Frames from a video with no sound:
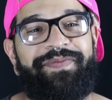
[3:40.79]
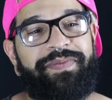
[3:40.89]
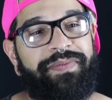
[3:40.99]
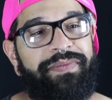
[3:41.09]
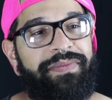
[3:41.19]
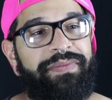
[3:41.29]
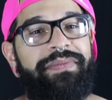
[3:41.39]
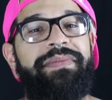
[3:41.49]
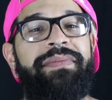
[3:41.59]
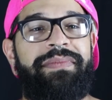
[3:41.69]
what do you want to
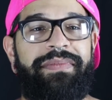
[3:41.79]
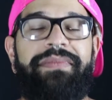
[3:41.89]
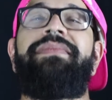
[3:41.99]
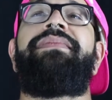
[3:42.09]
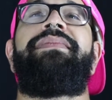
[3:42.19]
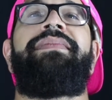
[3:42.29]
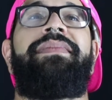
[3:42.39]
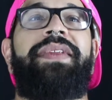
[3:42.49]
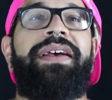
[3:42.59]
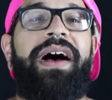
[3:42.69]
accomplish?
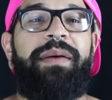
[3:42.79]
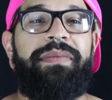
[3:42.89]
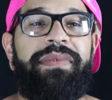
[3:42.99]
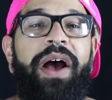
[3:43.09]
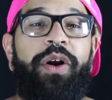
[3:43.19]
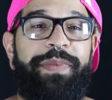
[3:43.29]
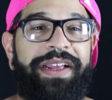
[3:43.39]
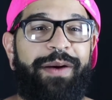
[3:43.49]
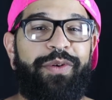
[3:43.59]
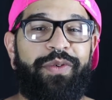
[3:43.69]
Um, I want to
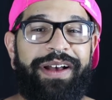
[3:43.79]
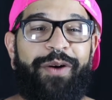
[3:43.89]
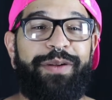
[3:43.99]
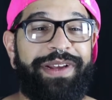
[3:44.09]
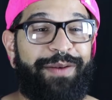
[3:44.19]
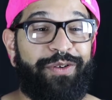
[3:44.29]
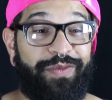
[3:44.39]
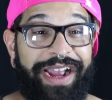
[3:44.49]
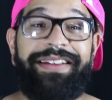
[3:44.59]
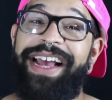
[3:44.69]
become a. I want to become a
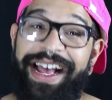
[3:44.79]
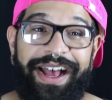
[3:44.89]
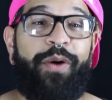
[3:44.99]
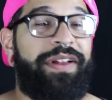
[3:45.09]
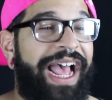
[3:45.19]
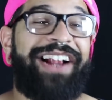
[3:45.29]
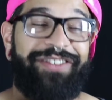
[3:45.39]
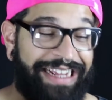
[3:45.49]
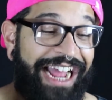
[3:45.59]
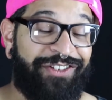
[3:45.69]
rec. Yeah, I want.
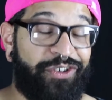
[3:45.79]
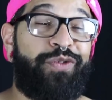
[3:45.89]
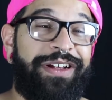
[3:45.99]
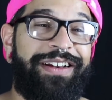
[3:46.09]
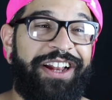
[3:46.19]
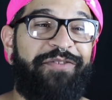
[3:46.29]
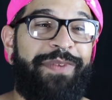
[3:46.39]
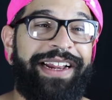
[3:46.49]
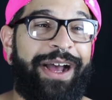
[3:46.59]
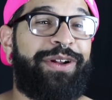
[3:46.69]
Actually, I do want enough
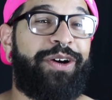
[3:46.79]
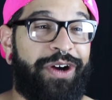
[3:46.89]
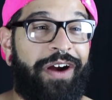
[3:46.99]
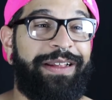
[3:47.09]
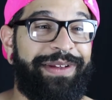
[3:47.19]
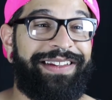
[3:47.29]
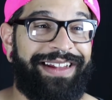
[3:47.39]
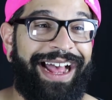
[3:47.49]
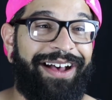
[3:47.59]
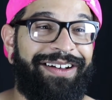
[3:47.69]
money. I want to go Cardi B
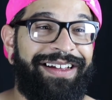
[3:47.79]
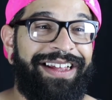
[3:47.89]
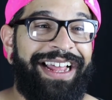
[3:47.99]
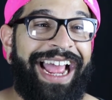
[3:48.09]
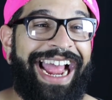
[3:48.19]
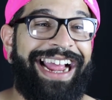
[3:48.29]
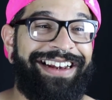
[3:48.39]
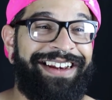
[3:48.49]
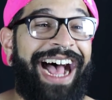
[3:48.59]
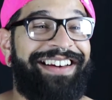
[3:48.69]
style
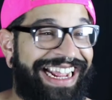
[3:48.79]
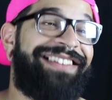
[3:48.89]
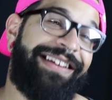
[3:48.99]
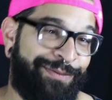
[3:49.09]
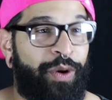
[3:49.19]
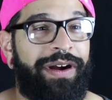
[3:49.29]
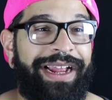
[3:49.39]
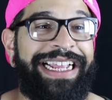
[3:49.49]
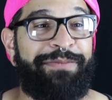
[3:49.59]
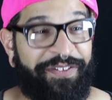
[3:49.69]
and not dance anymore
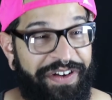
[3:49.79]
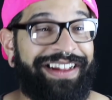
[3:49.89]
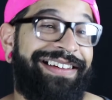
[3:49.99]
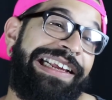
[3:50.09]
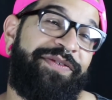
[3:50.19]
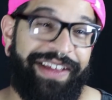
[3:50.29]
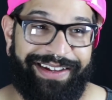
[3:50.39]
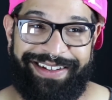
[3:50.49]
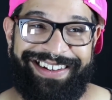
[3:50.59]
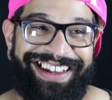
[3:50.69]
and get my fucking teeth
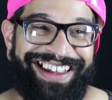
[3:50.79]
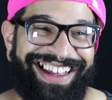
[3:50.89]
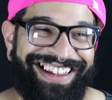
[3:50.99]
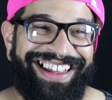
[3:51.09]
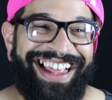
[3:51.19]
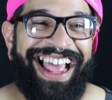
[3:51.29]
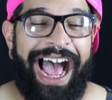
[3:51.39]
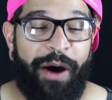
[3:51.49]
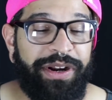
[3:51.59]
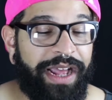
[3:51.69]
fixed.
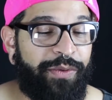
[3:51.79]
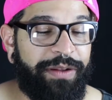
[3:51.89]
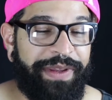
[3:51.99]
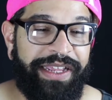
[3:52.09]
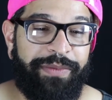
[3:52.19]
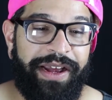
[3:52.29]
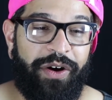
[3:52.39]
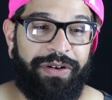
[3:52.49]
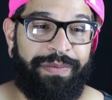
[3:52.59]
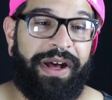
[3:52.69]
I want to. I want to be my
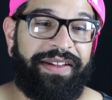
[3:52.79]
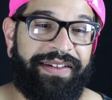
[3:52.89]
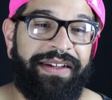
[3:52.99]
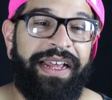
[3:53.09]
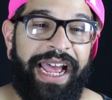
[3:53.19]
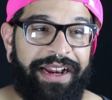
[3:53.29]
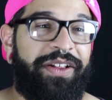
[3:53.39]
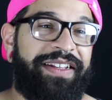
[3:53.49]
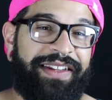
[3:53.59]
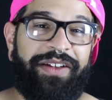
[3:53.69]
own boss. And I
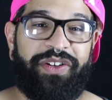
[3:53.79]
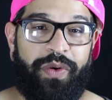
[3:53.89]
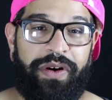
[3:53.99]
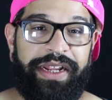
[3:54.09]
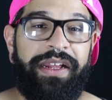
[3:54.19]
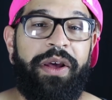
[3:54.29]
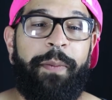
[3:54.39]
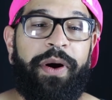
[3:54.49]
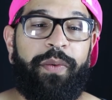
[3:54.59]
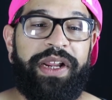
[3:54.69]
know that sounds corny.
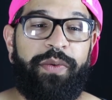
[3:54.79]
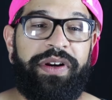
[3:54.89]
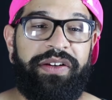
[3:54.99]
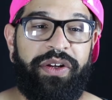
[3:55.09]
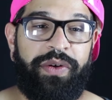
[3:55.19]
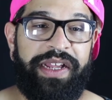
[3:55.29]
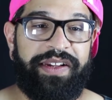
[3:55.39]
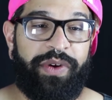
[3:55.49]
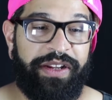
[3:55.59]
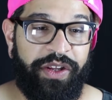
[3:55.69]
Well, what I want to do
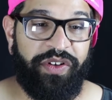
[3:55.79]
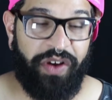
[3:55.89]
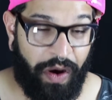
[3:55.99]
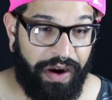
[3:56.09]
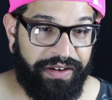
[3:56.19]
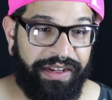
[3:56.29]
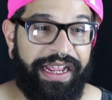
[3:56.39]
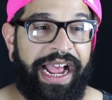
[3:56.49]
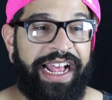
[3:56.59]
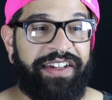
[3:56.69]
is I want to use art
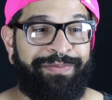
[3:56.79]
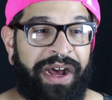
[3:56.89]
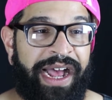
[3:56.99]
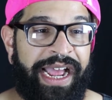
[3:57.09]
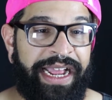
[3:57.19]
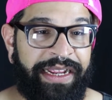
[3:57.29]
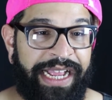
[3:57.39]
as my